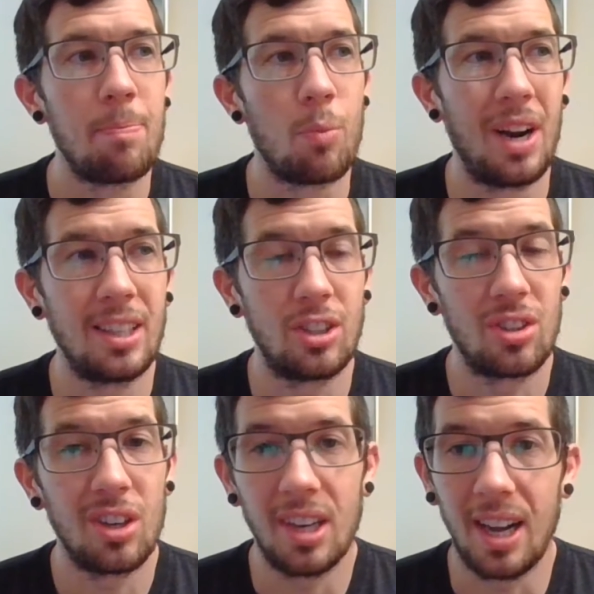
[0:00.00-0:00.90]
When I
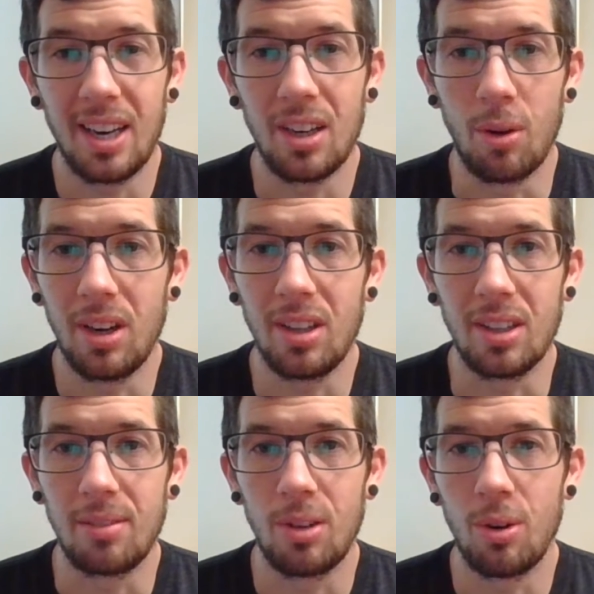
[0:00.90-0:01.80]
started, I didn't know
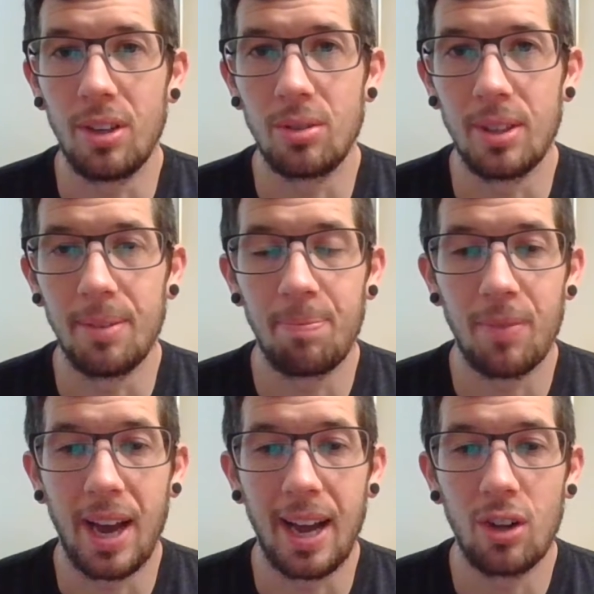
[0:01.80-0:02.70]
anything going into it.
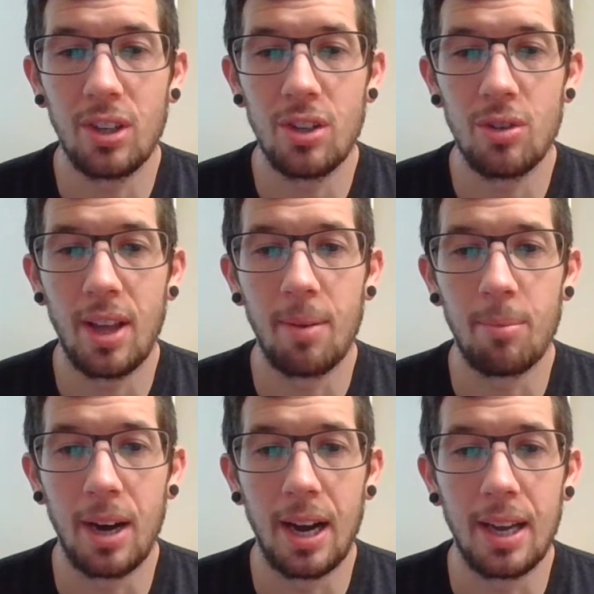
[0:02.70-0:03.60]
I only knew that
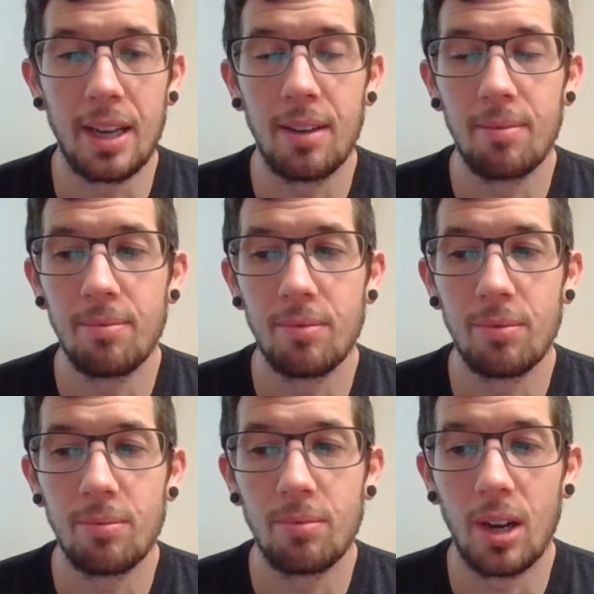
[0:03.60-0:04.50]

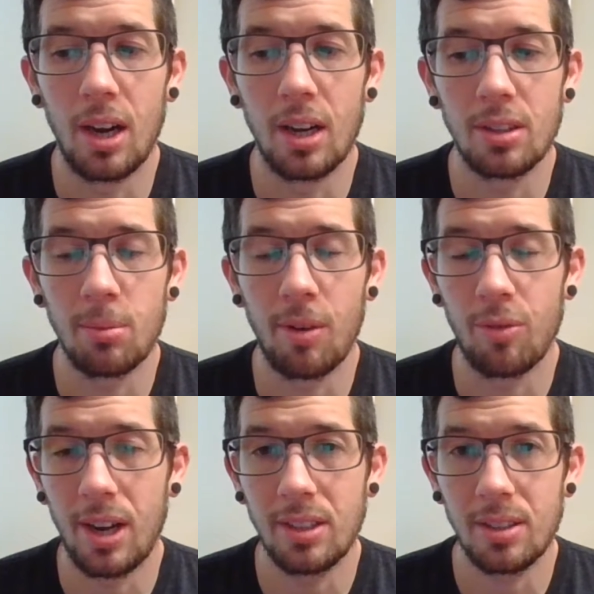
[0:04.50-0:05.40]
some of my
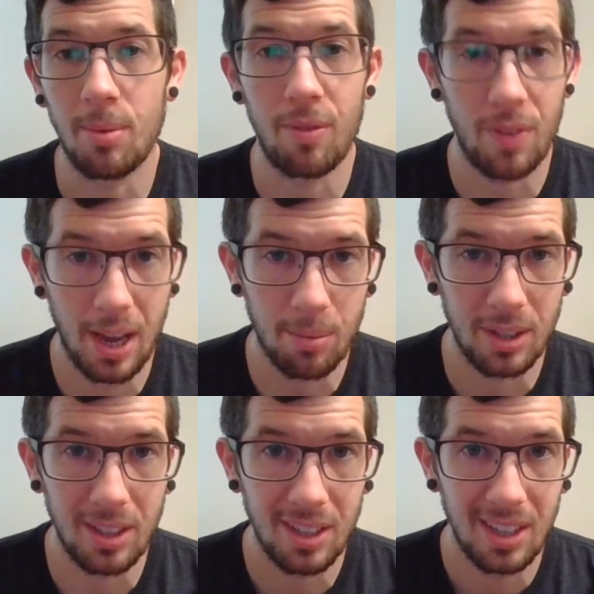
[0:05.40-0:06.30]
friends and my family